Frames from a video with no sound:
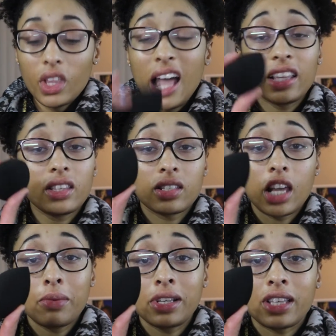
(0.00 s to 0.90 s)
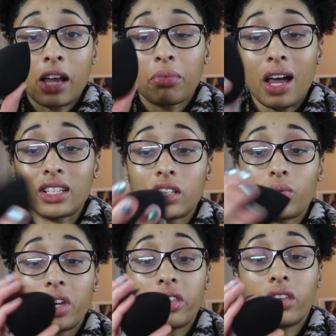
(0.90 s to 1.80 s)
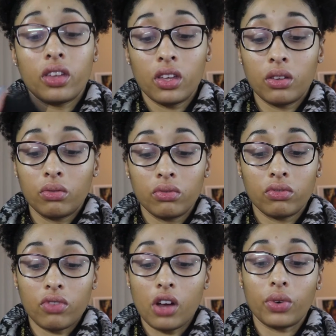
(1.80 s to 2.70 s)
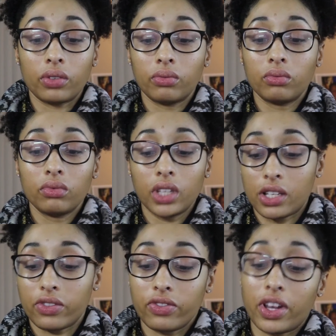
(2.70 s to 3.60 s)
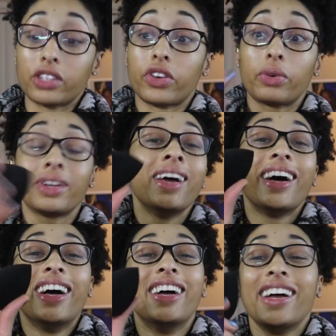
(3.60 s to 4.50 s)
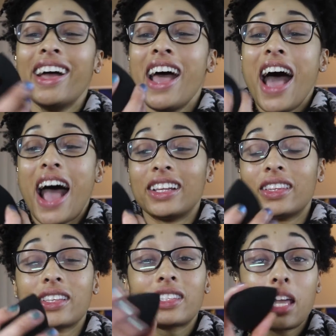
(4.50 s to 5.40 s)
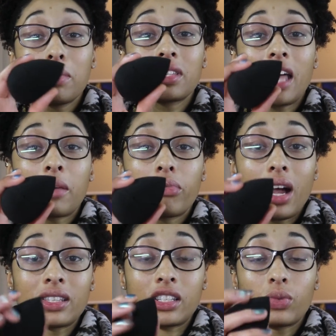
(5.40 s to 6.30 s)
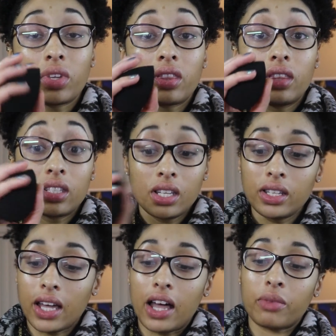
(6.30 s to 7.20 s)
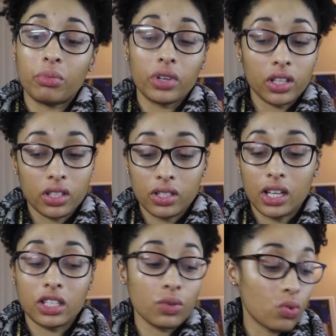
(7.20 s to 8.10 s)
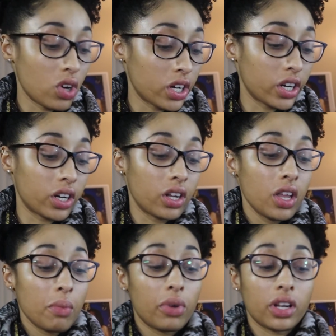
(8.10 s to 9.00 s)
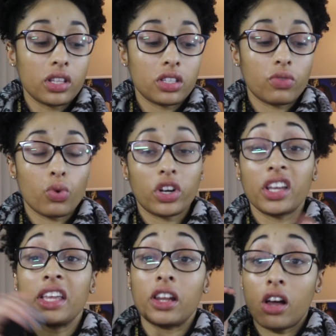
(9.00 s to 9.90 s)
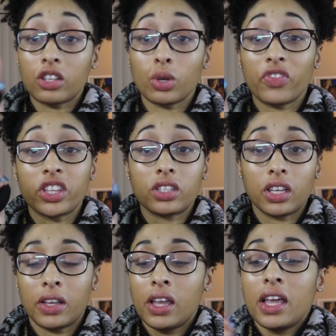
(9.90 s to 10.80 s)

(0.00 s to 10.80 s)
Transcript: I did the same exact process with, wrong one. Yes, that's the right one. I did the same exact process with the Zenda. Put in the sudsy water, put it into the water, and then also rinsed it.